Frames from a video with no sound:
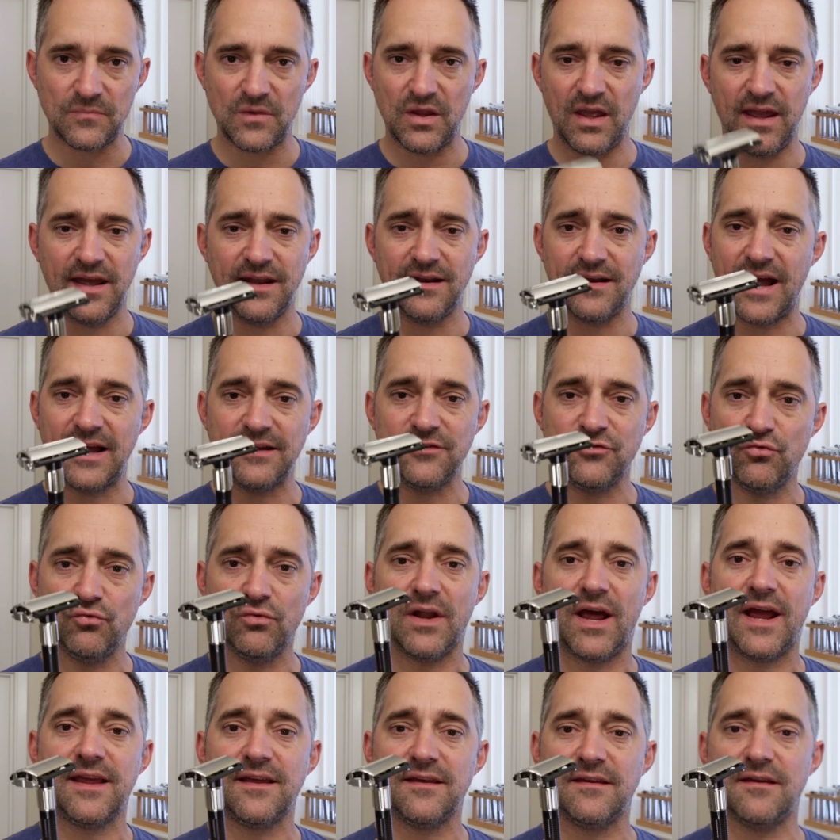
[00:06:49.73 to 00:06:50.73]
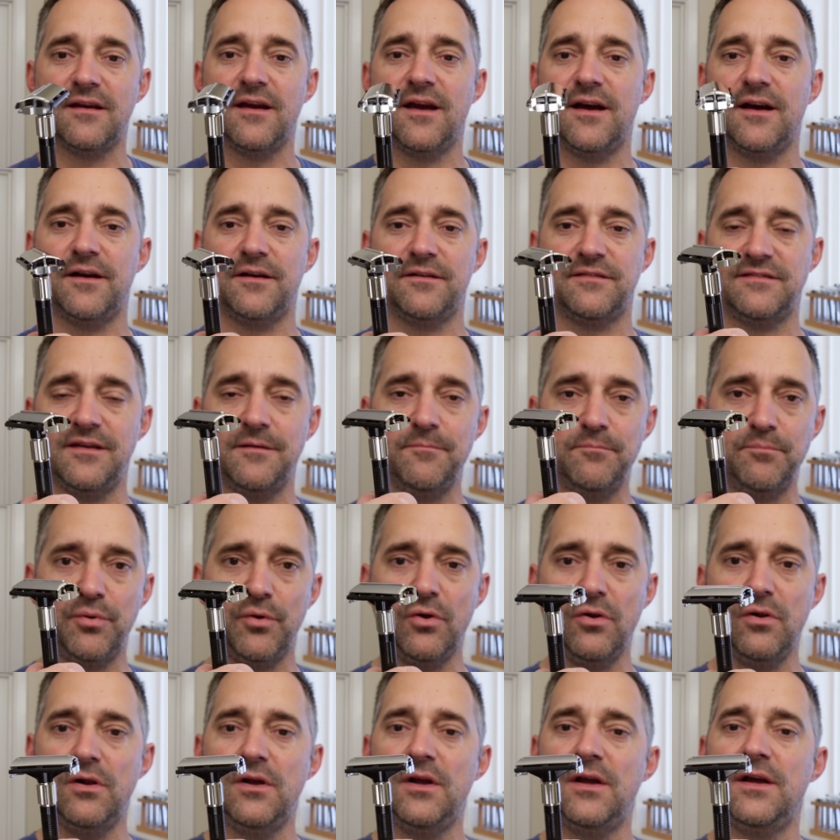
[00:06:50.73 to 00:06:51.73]
And I do like a
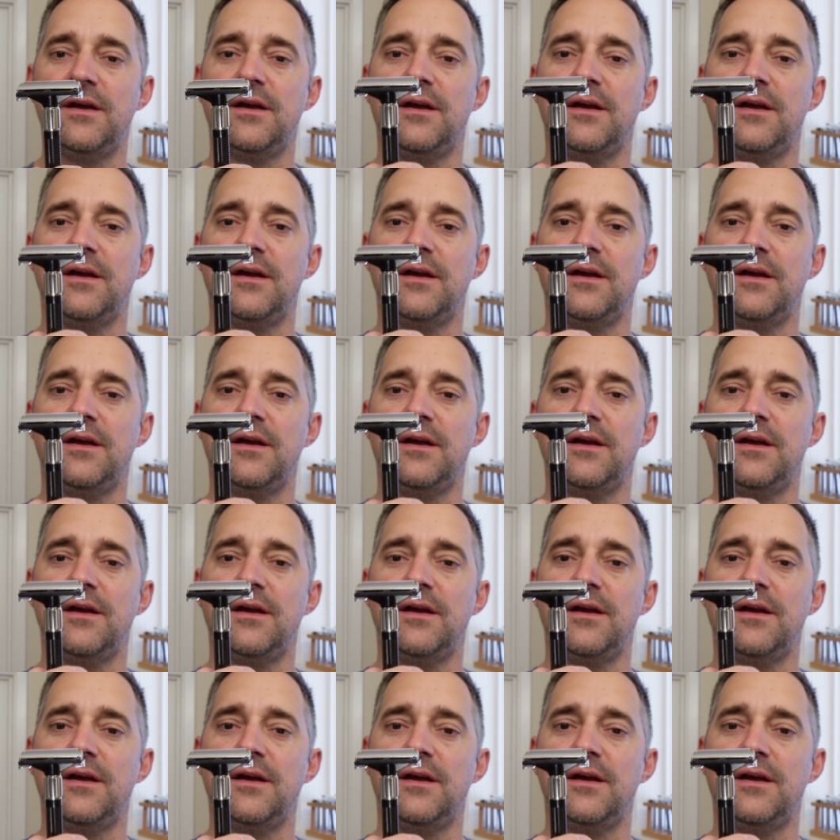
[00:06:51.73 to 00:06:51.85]
simple